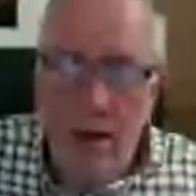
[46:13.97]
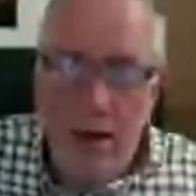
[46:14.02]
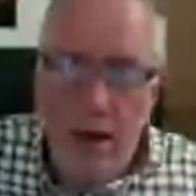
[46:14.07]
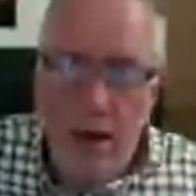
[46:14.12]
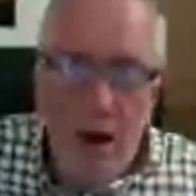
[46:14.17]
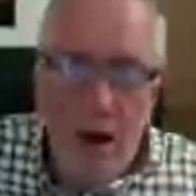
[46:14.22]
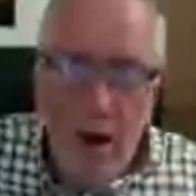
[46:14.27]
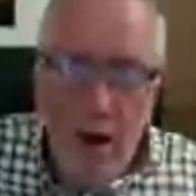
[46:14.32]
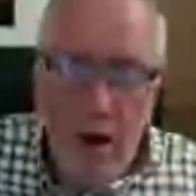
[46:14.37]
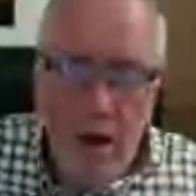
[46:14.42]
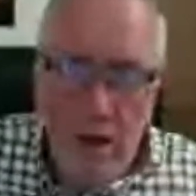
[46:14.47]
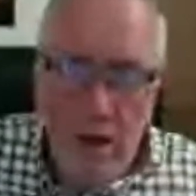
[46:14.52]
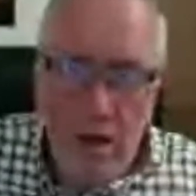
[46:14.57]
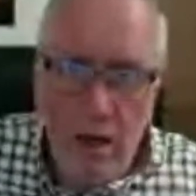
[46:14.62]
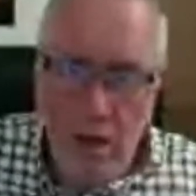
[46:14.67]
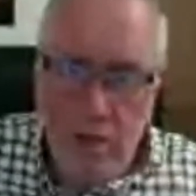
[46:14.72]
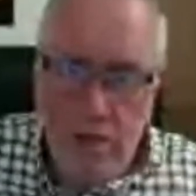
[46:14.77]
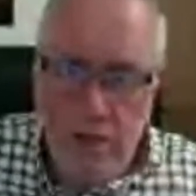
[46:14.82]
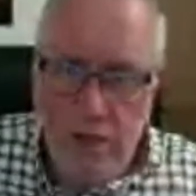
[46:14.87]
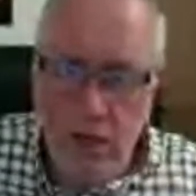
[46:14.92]

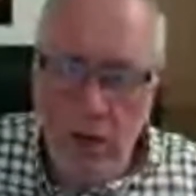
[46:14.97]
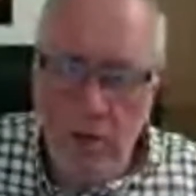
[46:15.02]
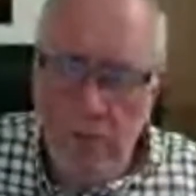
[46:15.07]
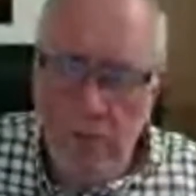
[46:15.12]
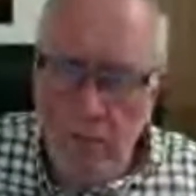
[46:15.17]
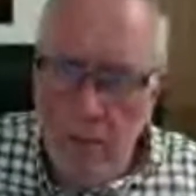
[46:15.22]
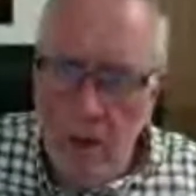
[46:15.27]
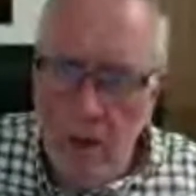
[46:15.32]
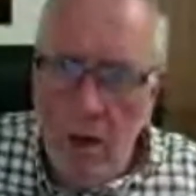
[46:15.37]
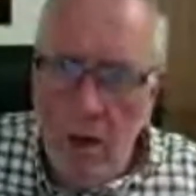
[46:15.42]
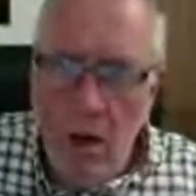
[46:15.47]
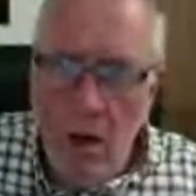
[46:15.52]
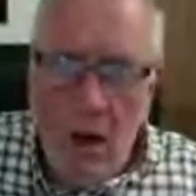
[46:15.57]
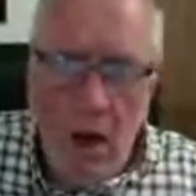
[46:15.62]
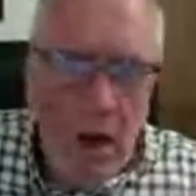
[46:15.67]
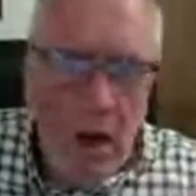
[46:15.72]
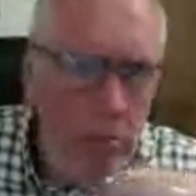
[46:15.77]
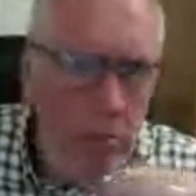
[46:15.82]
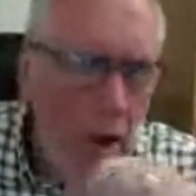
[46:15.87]
Glasgow. I